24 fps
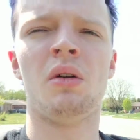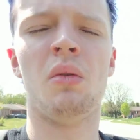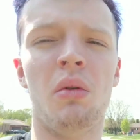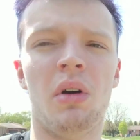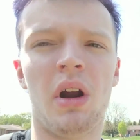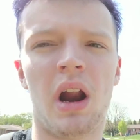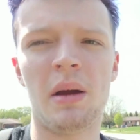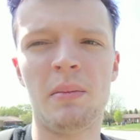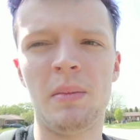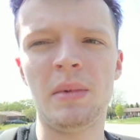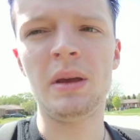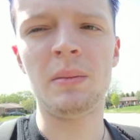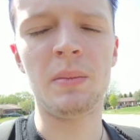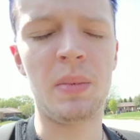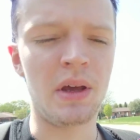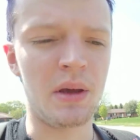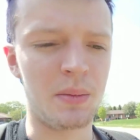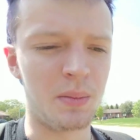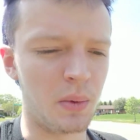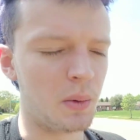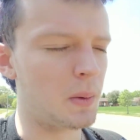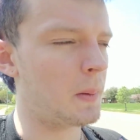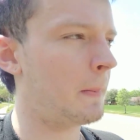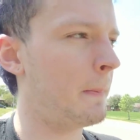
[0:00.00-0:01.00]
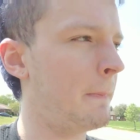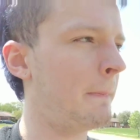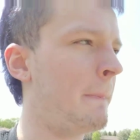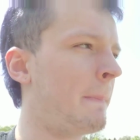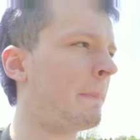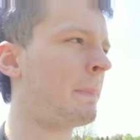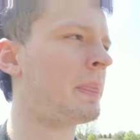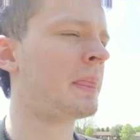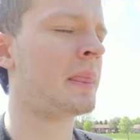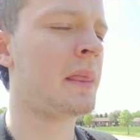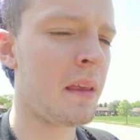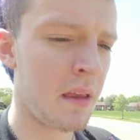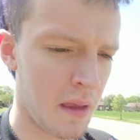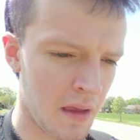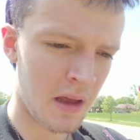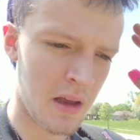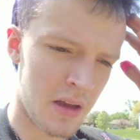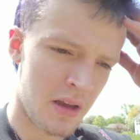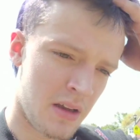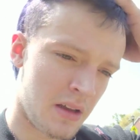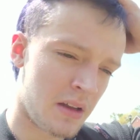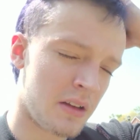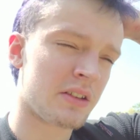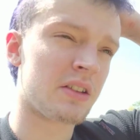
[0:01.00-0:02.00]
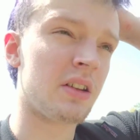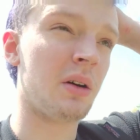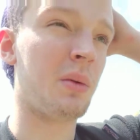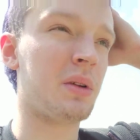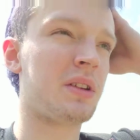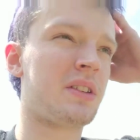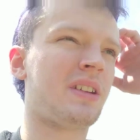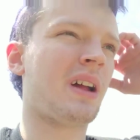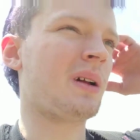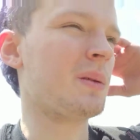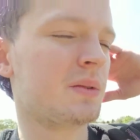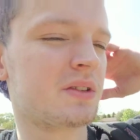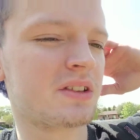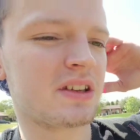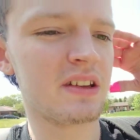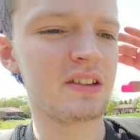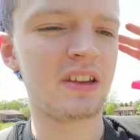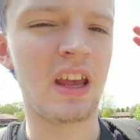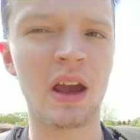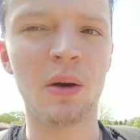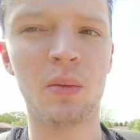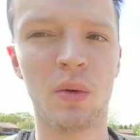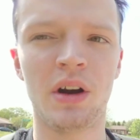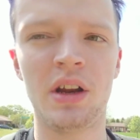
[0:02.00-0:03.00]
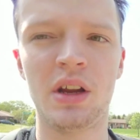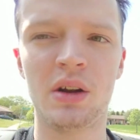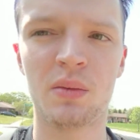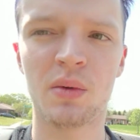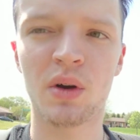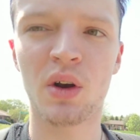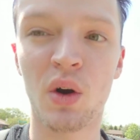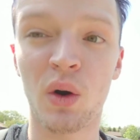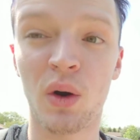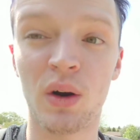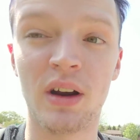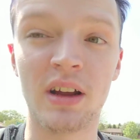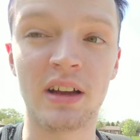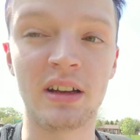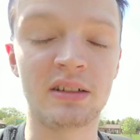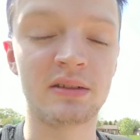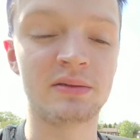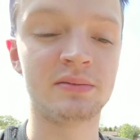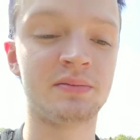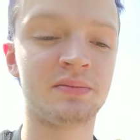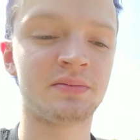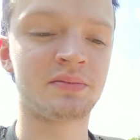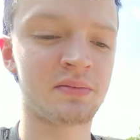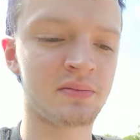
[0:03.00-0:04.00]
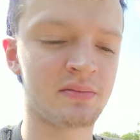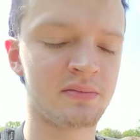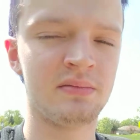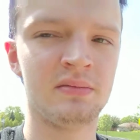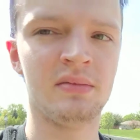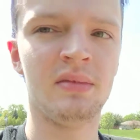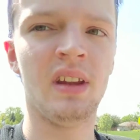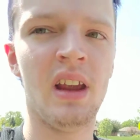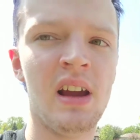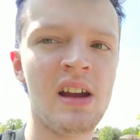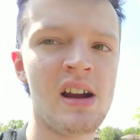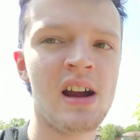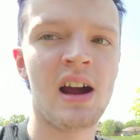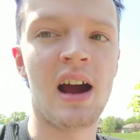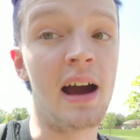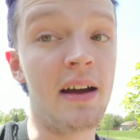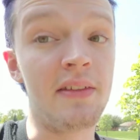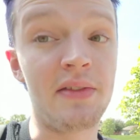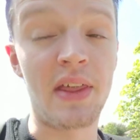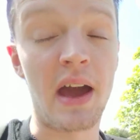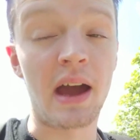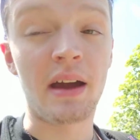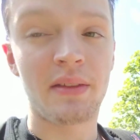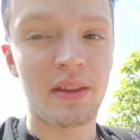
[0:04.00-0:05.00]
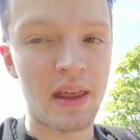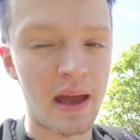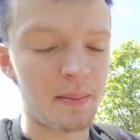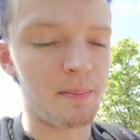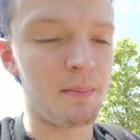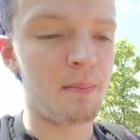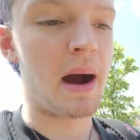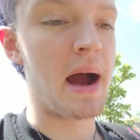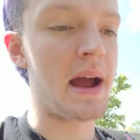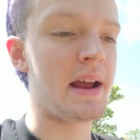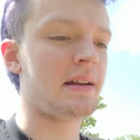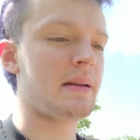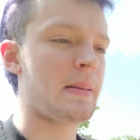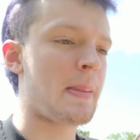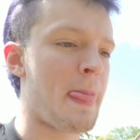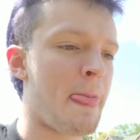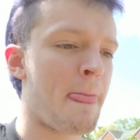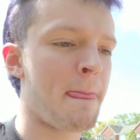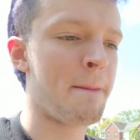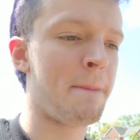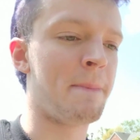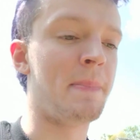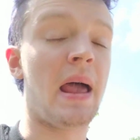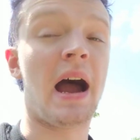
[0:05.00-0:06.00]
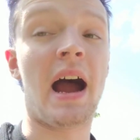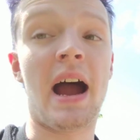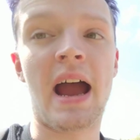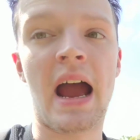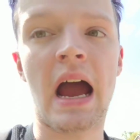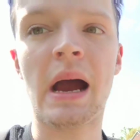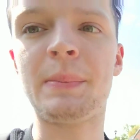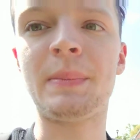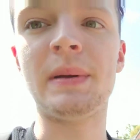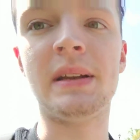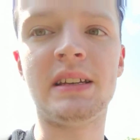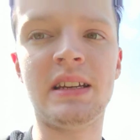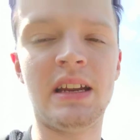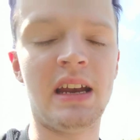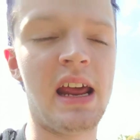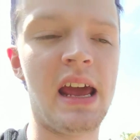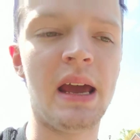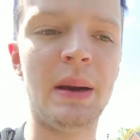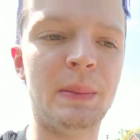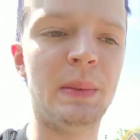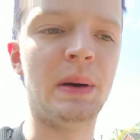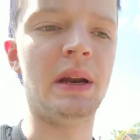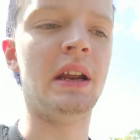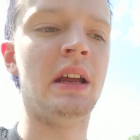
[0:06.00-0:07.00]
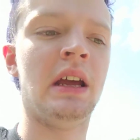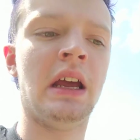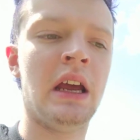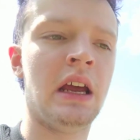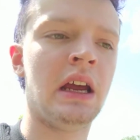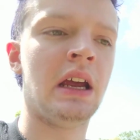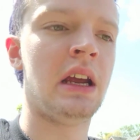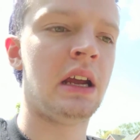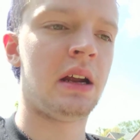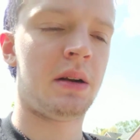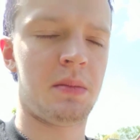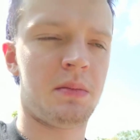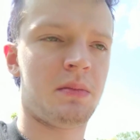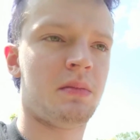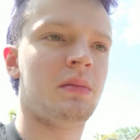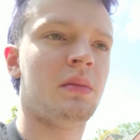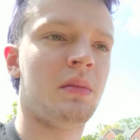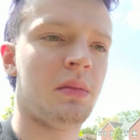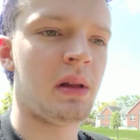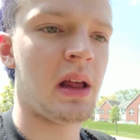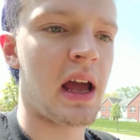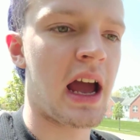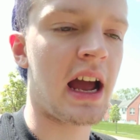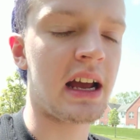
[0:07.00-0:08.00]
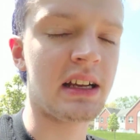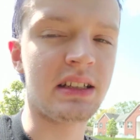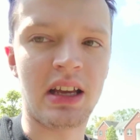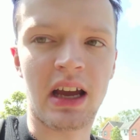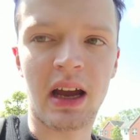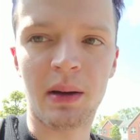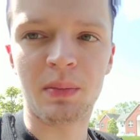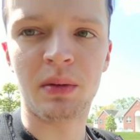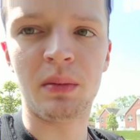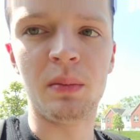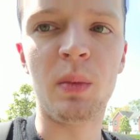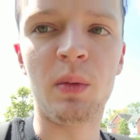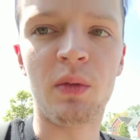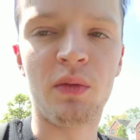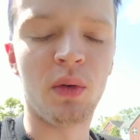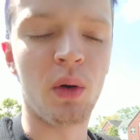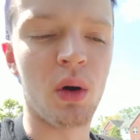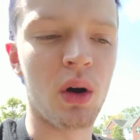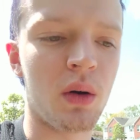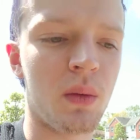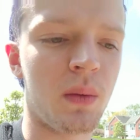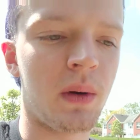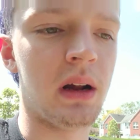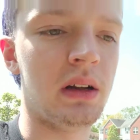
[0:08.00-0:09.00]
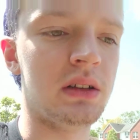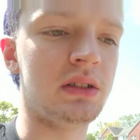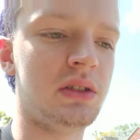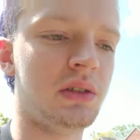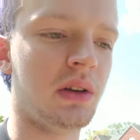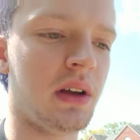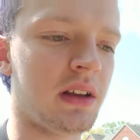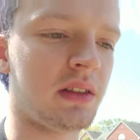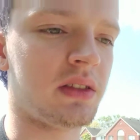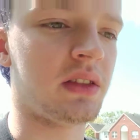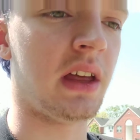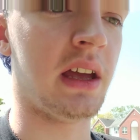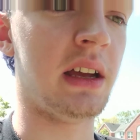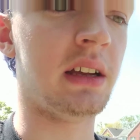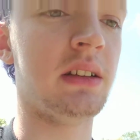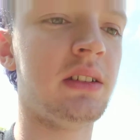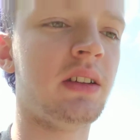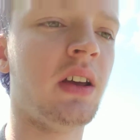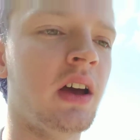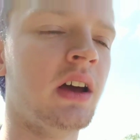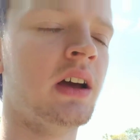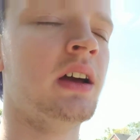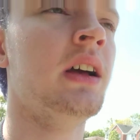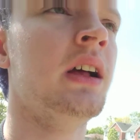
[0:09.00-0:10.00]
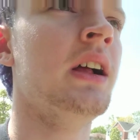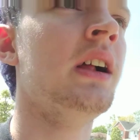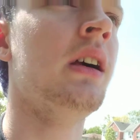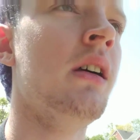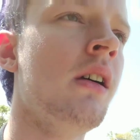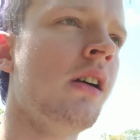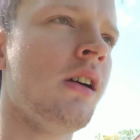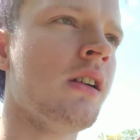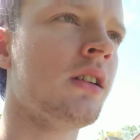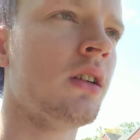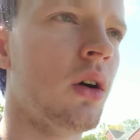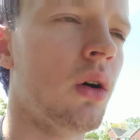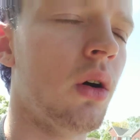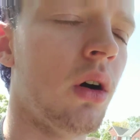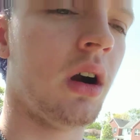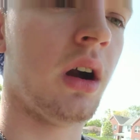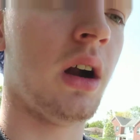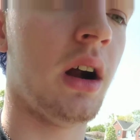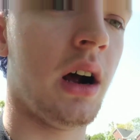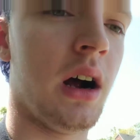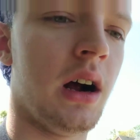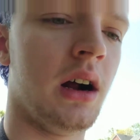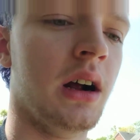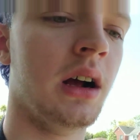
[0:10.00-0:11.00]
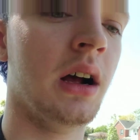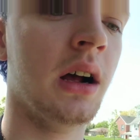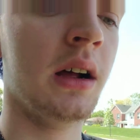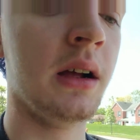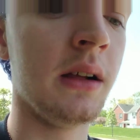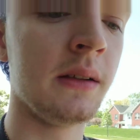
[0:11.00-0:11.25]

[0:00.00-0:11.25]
When I meet people, someone stops and says, "Hey, what are you recording?" That might not happen today, but it has happened before when I was doing things, or